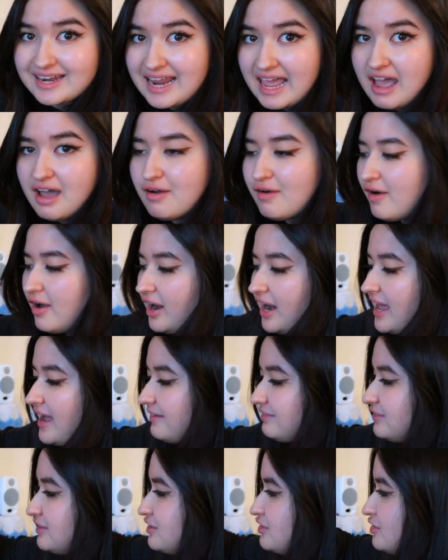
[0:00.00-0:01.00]
now all I
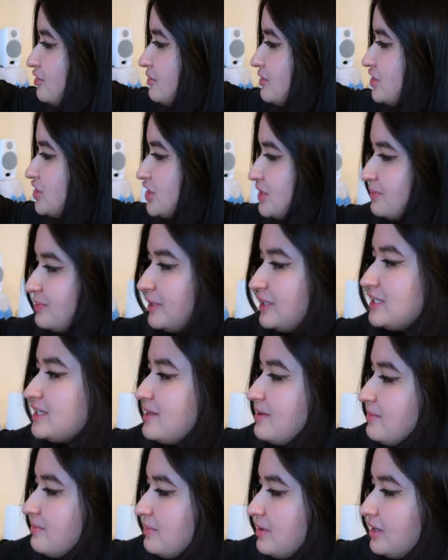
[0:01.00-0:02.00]
have to do is just put
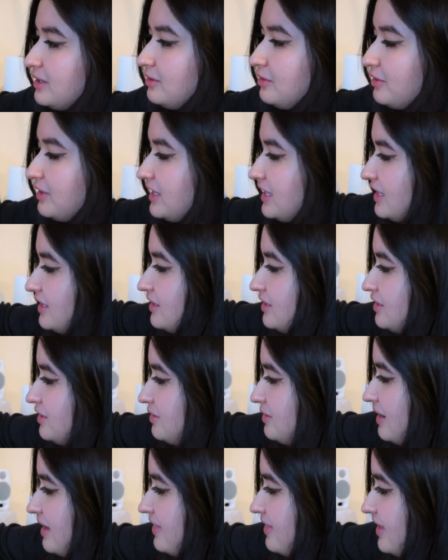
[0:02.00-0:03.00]
some Gorilla
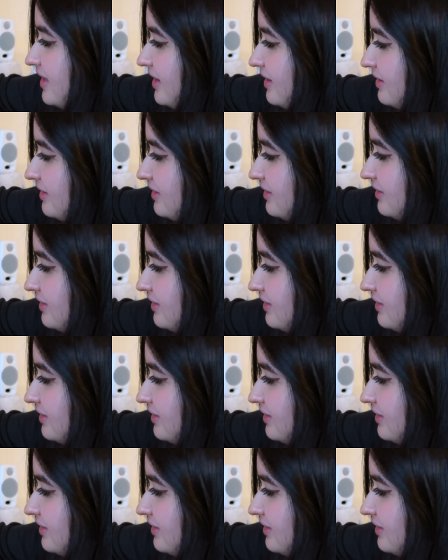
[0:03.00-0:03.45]
Glue and then